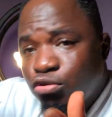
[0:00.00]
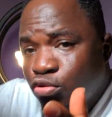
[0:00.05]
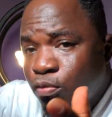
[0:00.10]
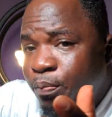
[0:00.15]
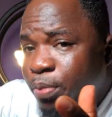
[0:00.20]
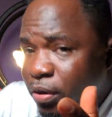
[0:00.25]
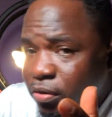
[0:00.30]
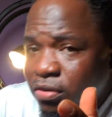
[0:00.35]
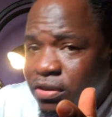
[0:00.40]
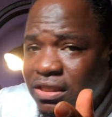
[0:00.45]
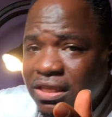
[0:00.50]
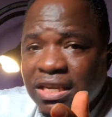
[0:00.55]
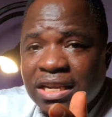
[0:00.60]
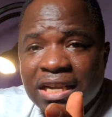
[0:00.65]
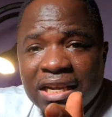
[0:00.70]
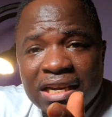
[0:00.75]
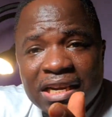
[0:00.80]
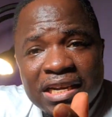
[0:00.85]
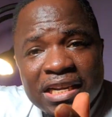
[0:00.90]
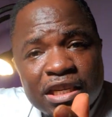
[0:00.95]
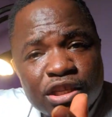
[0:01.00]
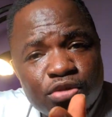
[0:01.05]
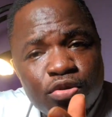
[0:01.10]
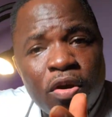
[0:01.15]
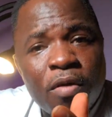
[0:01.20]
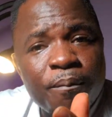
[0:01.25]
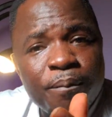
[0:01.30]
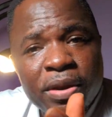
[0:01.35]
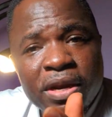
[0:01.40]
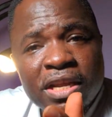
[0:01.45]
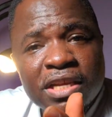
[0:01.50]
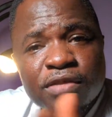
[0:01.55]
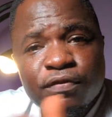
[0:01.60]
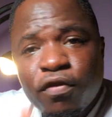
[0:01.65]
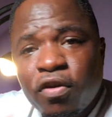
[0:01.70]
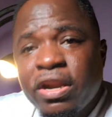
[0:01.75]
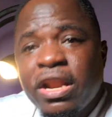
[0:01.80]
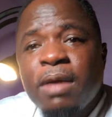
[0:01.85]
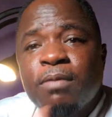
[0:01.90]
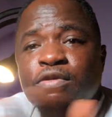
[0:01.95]
to build these companies,
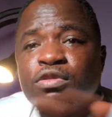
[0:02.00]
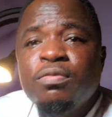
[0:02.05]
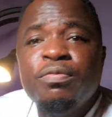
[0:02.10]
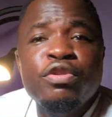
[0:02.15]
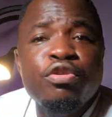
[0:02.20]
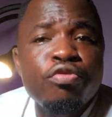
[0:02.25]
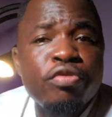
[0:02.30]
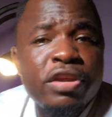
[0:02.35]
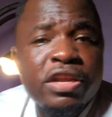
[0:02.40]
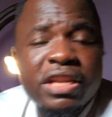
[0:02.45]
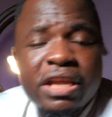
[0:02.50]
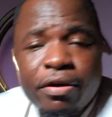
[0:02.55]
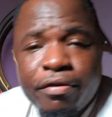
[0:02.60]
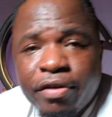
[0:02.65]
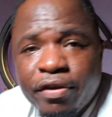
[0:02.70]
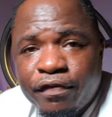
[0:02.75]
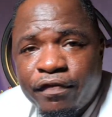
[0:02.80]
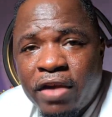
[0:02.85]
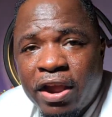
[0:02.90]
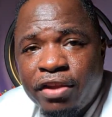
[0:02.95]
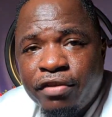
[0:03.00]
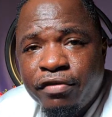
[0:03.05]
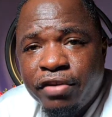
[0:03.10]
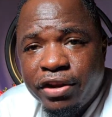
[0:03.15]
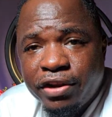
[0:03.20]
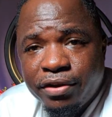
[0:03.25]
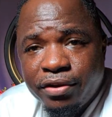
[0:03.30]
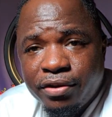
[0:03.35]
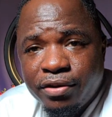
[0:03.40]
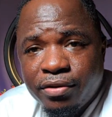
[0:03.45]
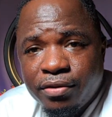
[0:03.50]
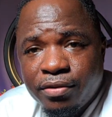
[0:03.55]
for them to be doing the refinery.